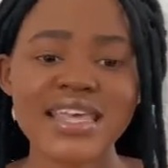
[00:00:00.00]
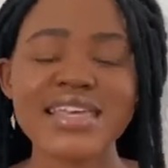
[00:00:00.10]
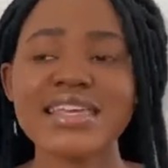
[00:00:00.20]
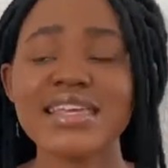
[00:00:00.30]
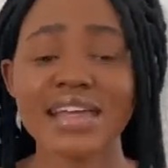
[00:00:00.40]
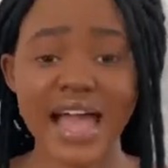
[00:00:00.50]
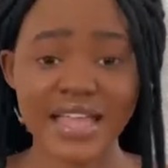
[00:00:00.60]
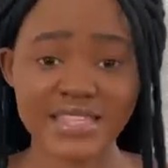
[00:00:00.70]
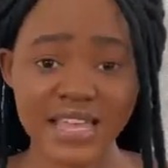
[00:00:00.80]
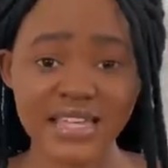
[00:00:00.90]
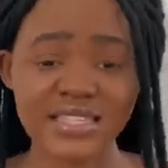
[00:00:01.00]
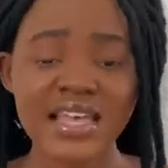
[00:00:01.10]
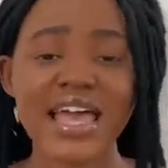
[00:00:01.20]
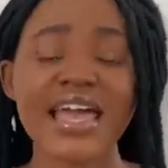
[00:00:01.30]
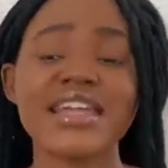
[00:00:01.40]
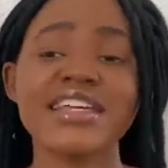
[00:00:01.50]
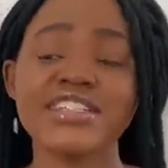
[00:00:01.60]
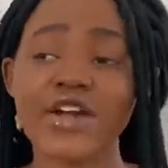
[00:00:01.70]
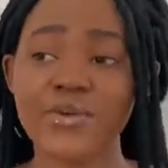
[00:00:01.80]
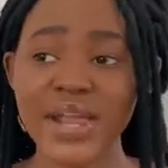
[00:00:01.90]
He guides us and he
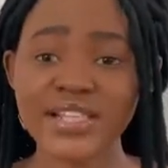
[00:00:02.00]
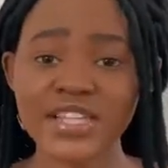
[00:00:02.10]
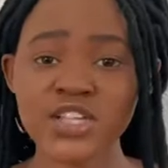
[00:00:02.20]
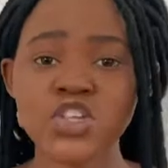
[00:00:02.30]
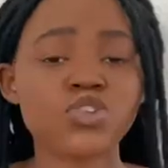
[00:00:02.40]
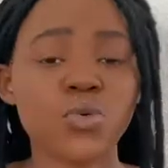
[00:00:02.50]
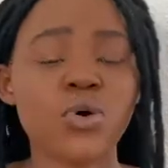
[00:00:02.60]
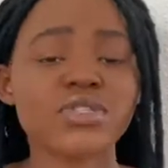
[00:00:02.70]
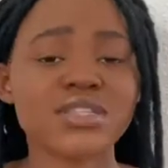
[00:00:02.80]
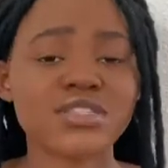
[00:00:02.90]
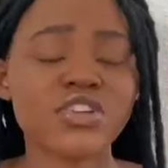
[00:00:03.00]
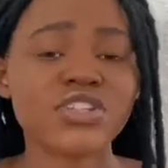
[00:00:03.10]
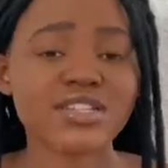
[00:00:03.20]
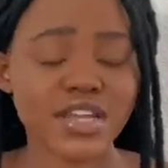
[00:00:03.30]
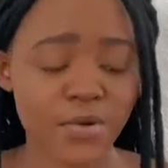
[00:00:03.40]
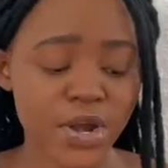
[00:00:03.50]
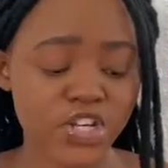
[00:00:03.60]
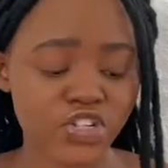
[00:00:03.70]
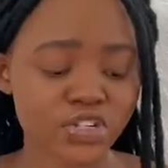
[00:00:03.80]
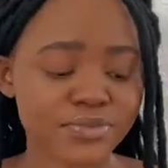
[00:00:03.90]
directs us towards a certain
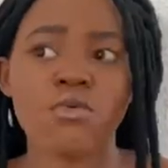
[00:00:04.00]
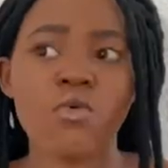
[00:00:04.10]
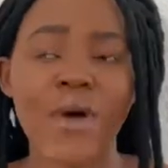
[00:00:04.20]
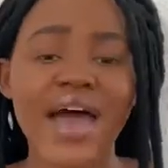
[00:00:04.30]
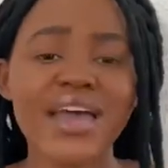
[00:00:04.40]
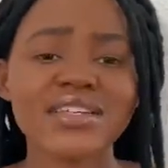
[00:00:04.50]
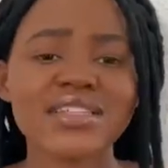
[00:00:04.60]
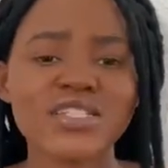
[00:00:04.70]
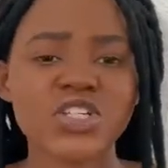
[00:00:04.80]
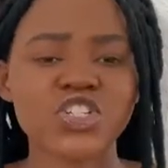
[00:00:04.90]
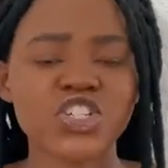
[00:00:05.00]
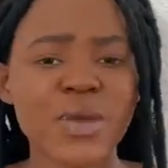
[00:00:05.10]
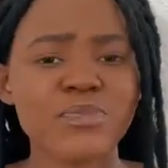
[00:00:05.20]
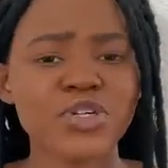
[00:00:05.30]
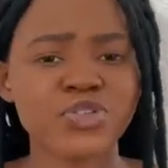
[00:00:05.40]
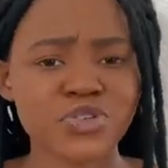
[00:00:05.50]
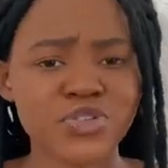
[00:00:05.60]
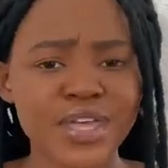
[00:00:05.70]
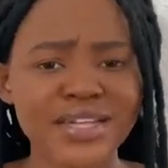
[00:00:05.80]
direction. Why does a shepherd do that?